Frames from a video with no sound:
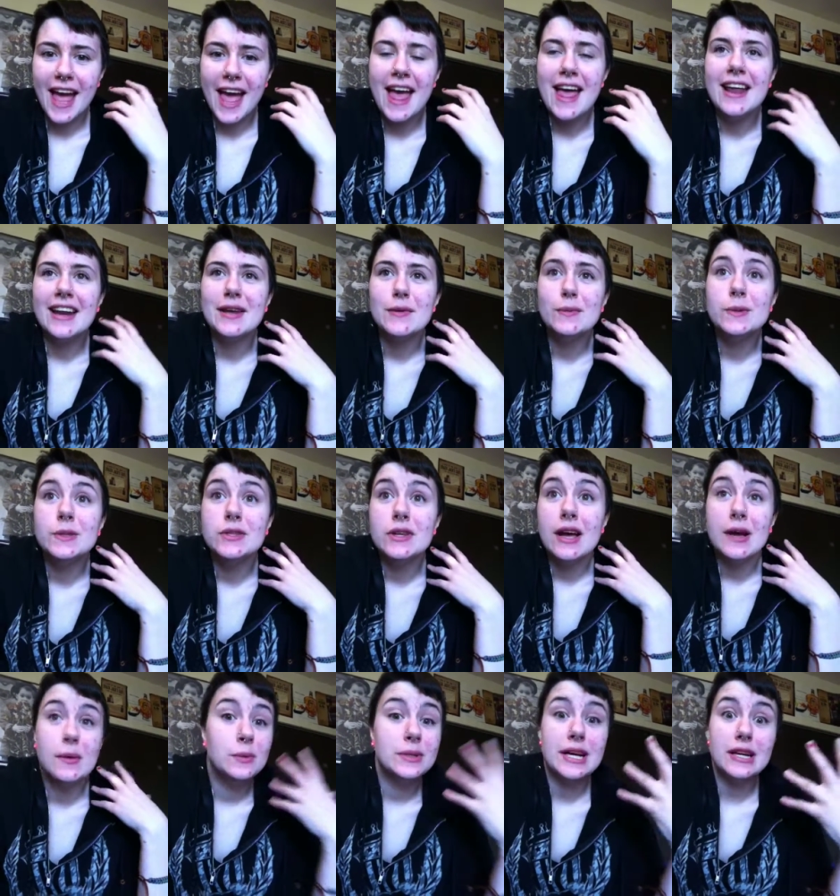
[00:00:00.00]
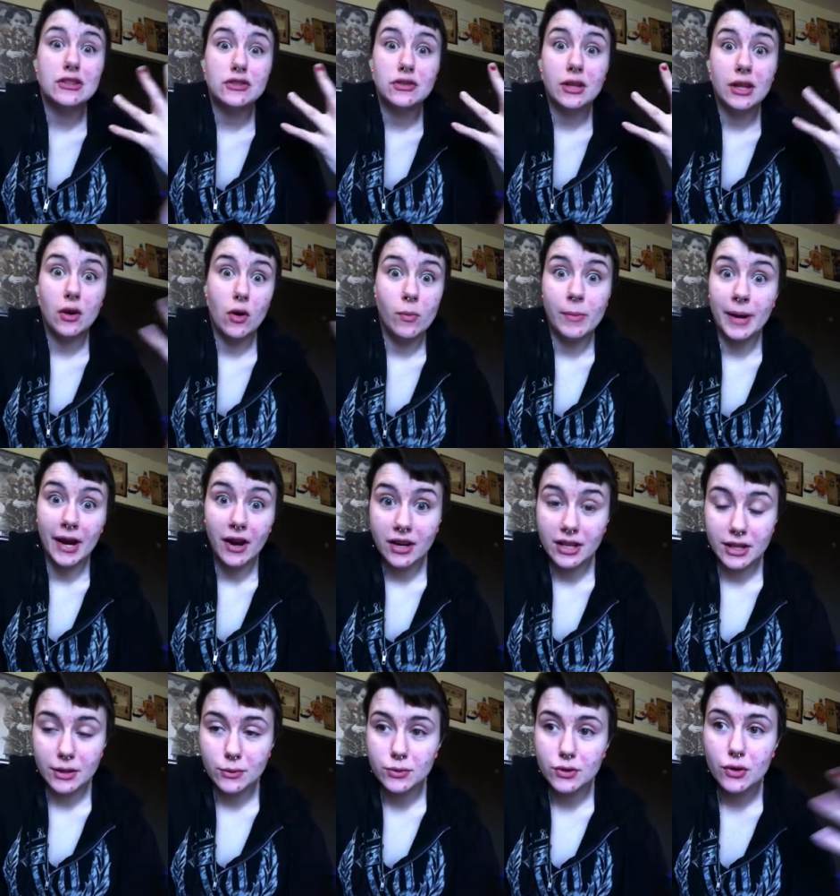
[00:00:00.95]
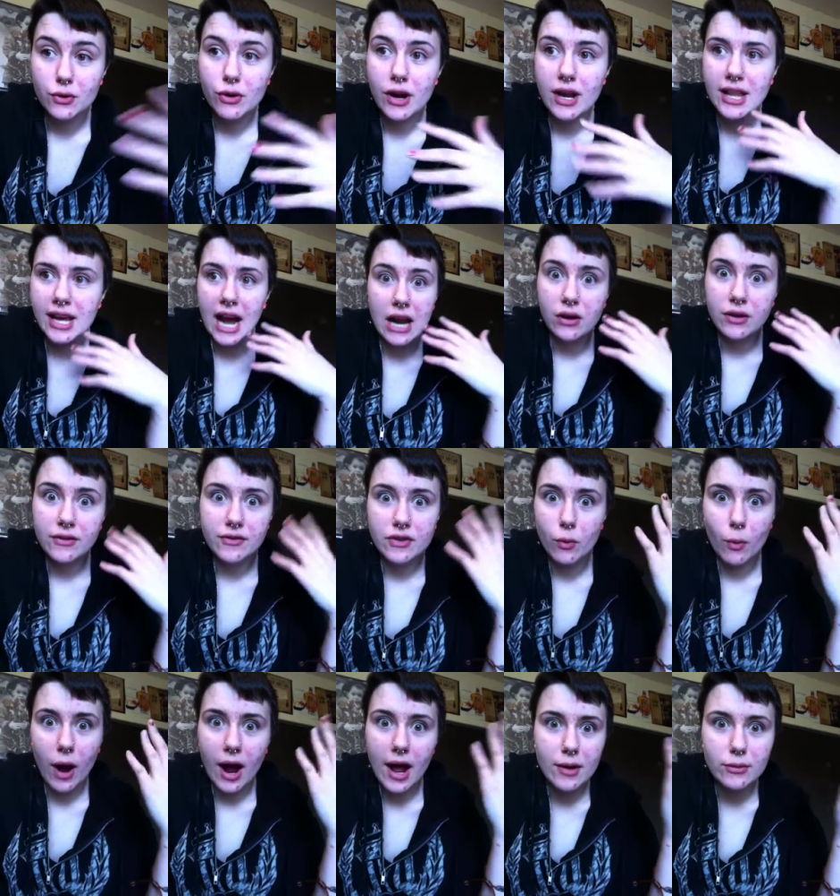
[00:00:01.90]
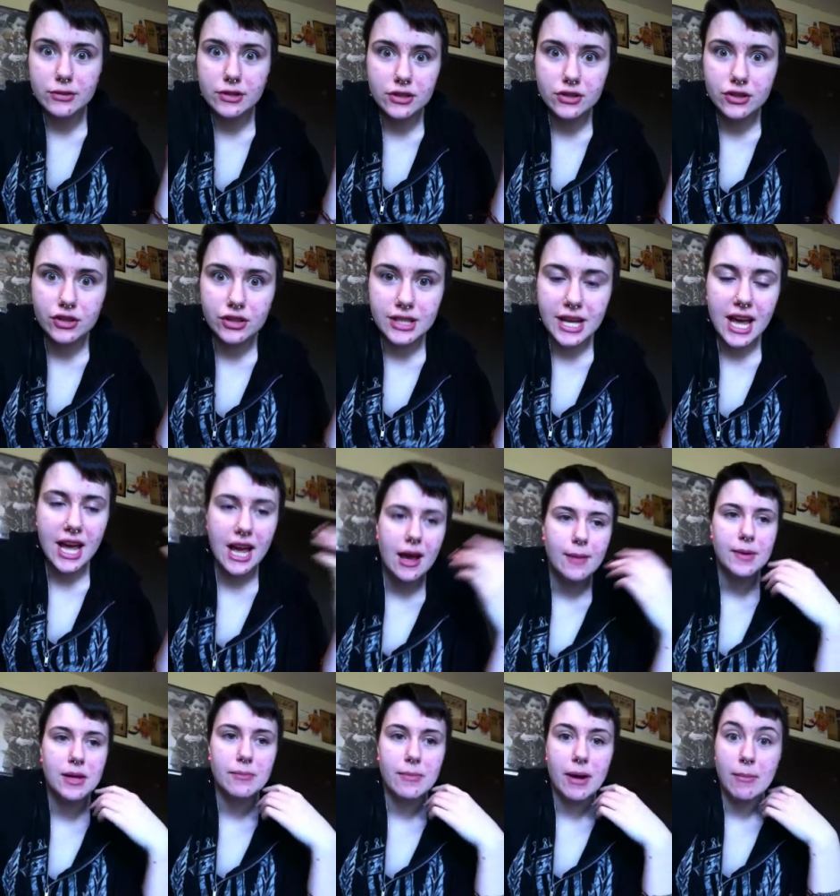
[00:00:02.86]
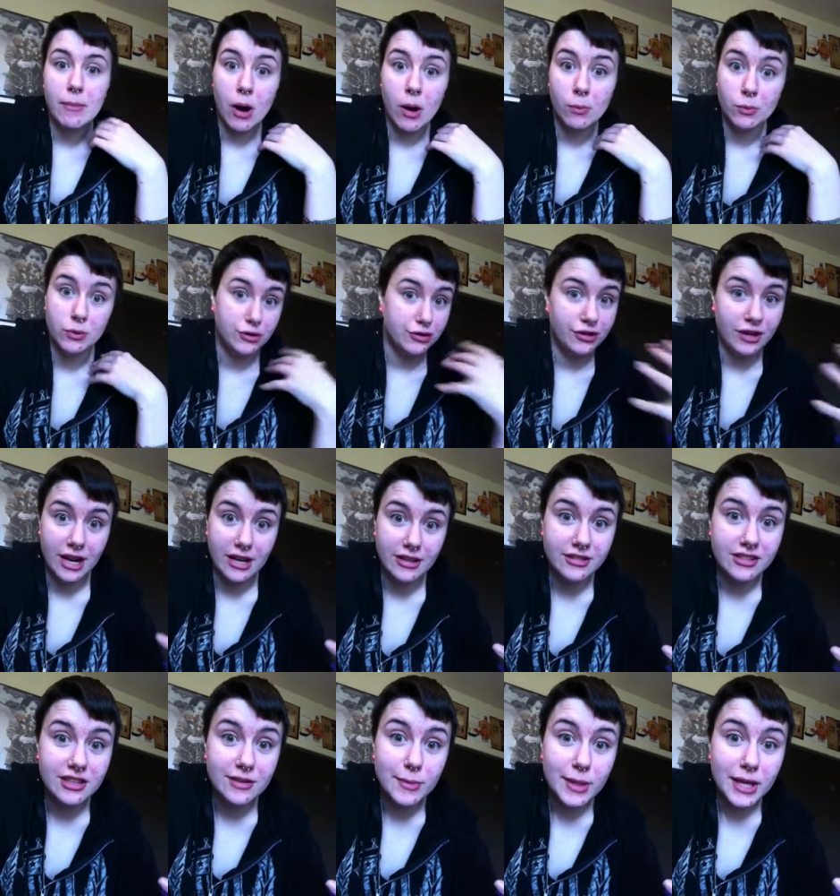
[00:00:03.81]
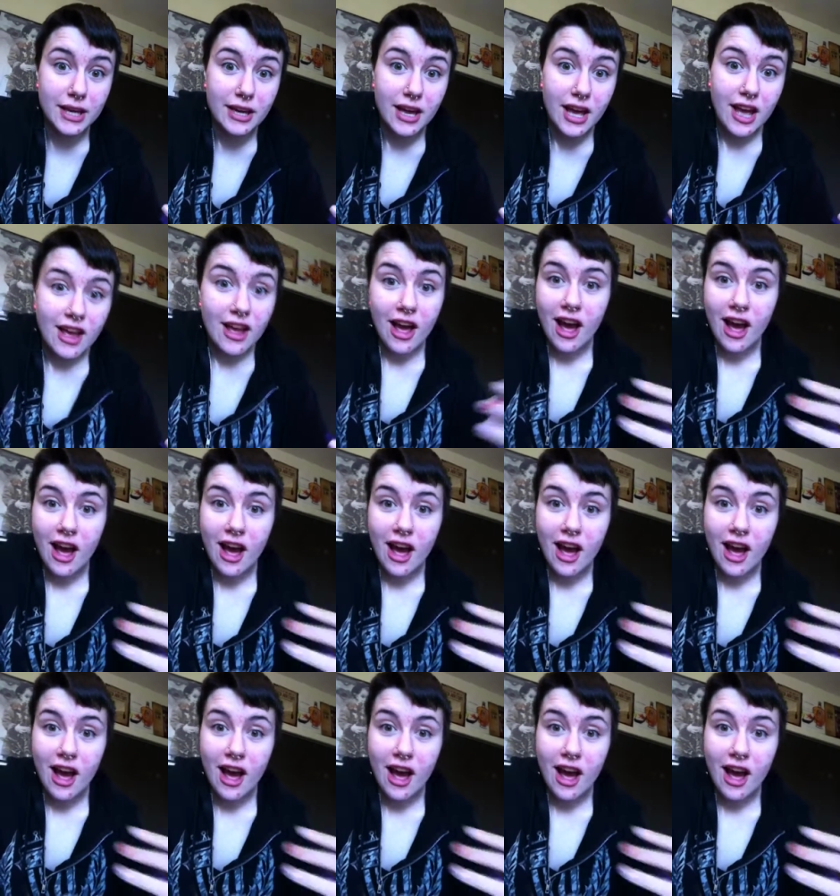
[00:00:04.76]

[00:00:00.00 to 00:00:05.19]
And it was it was actually like, oh my god, like it was so great. Like I don't even know why it was such a good day. I mean, my mom was nice to me.